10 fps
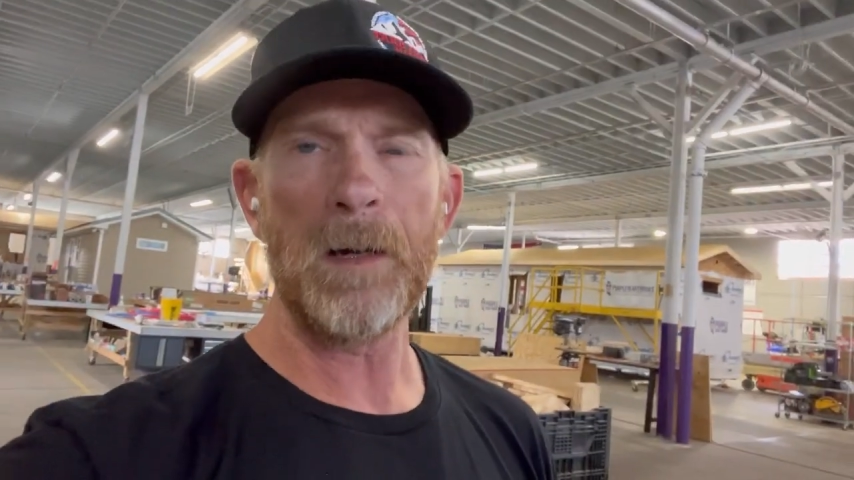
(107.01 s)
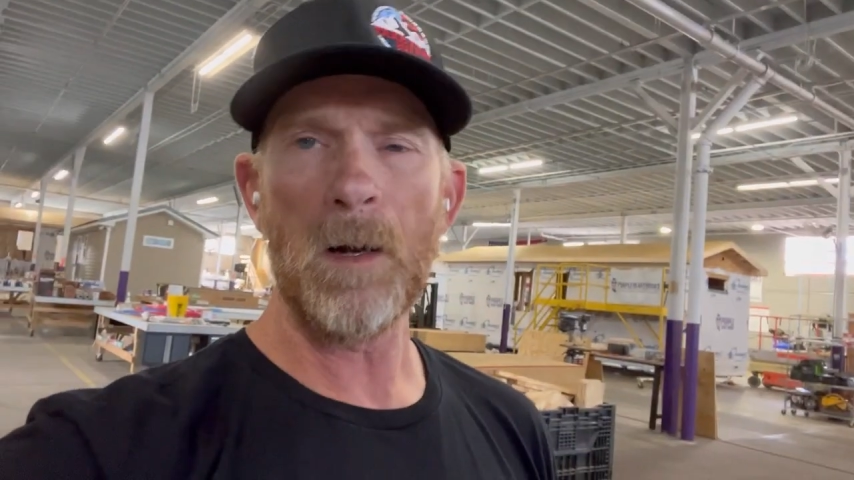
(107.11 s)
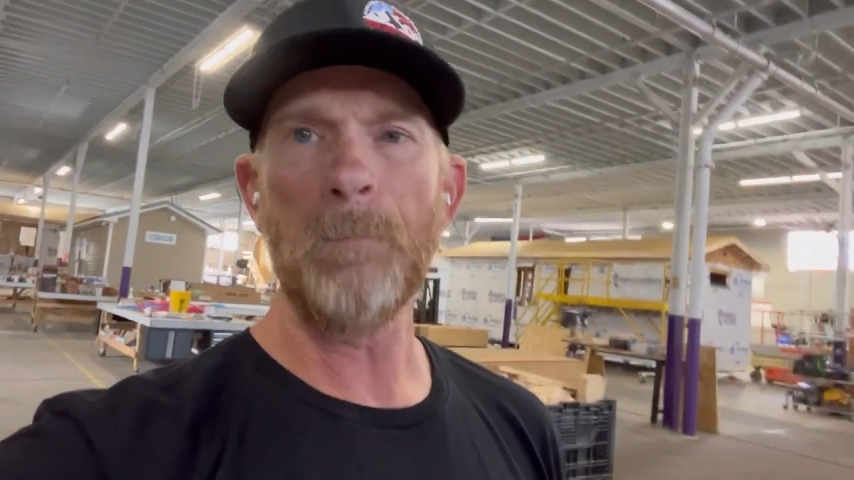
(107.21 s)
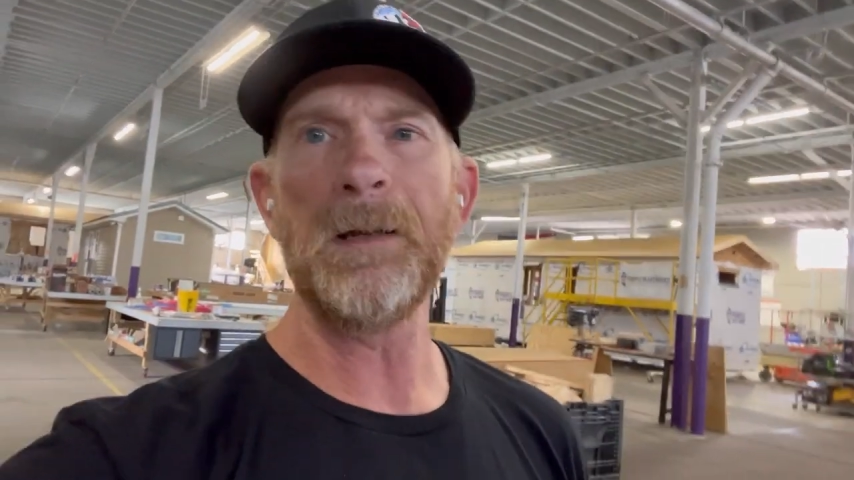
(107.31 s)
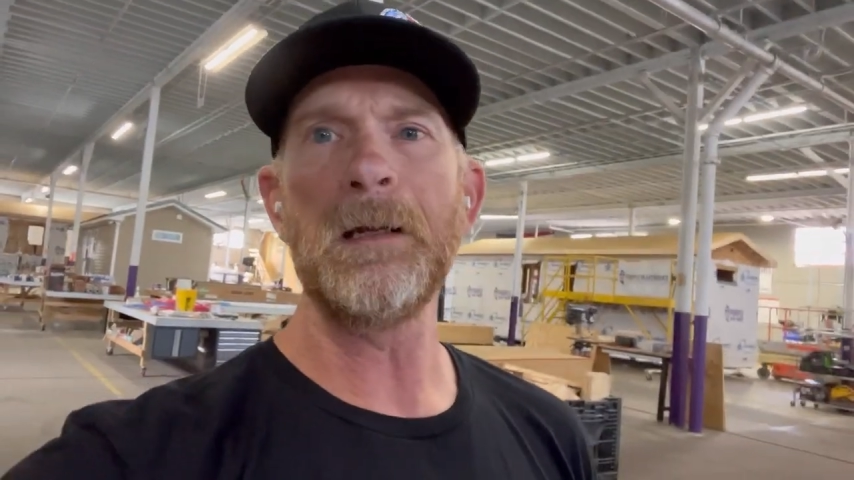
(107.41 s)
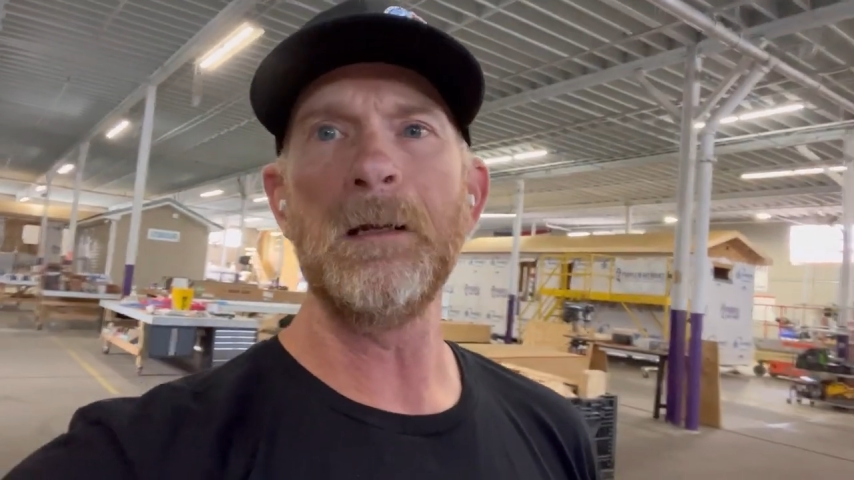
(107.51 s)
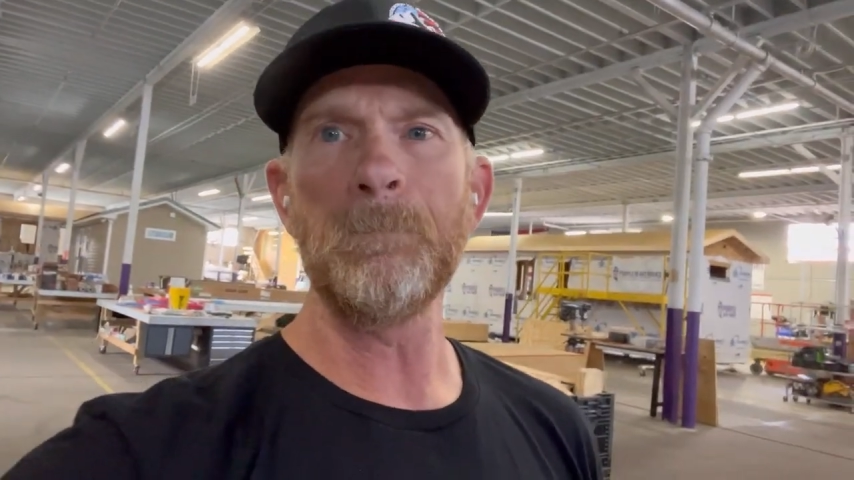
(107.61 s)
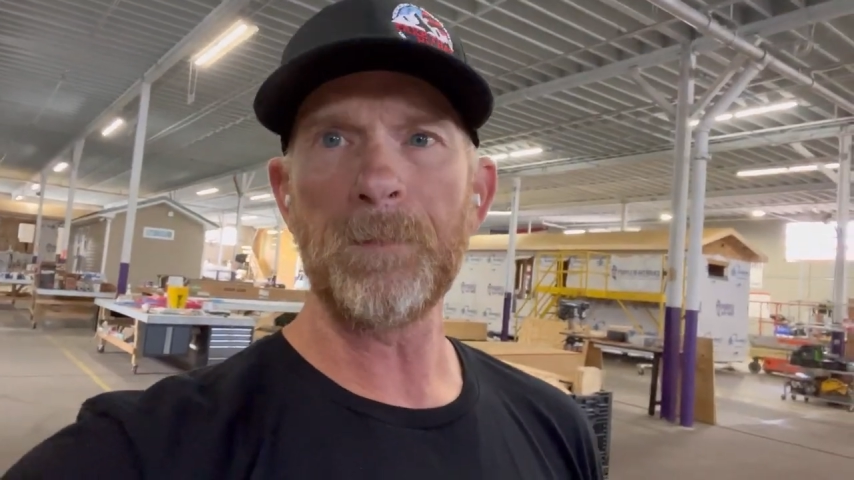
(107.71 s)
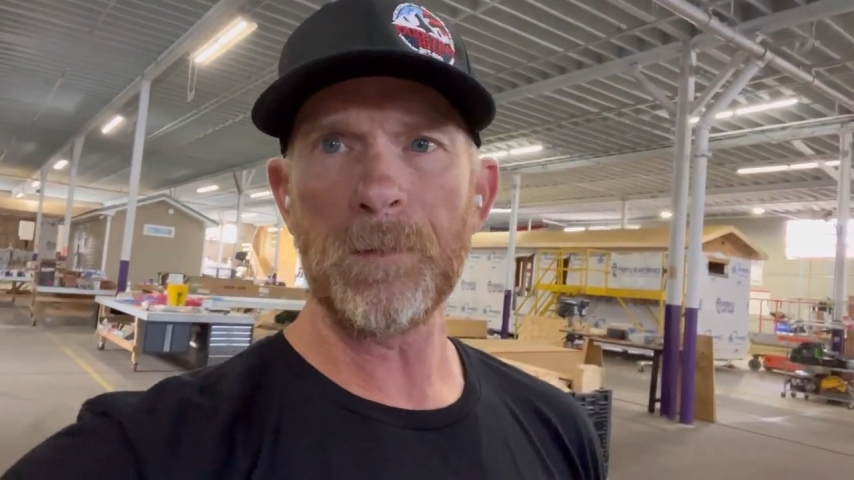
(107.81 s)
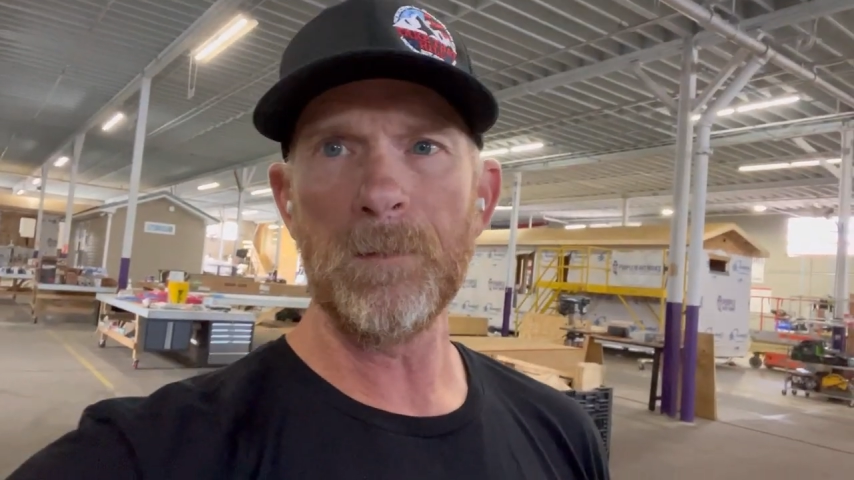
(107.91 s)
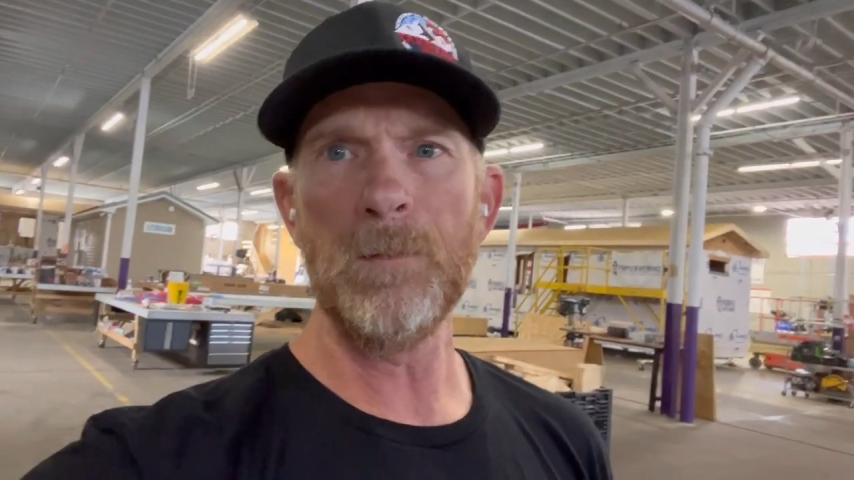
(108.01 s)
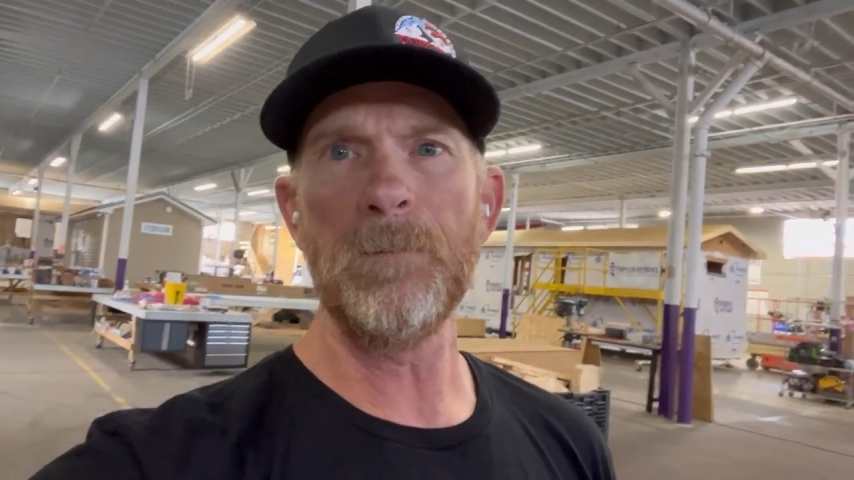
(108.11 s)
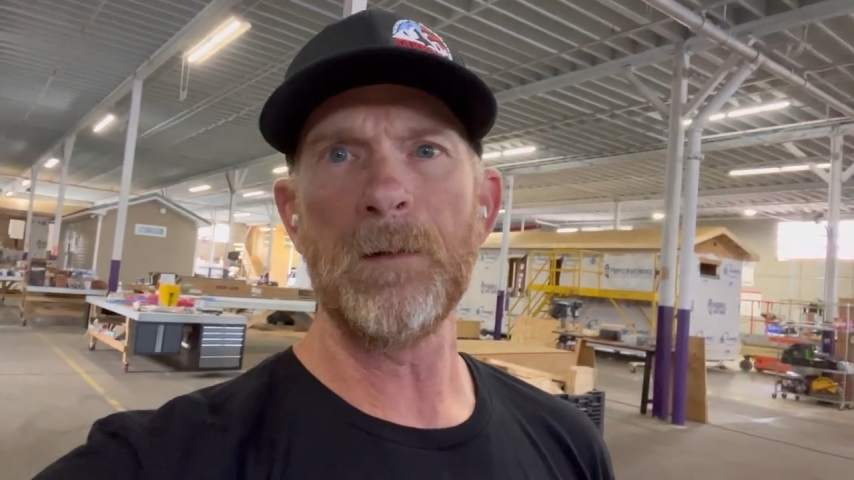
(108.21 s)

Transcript: helping improve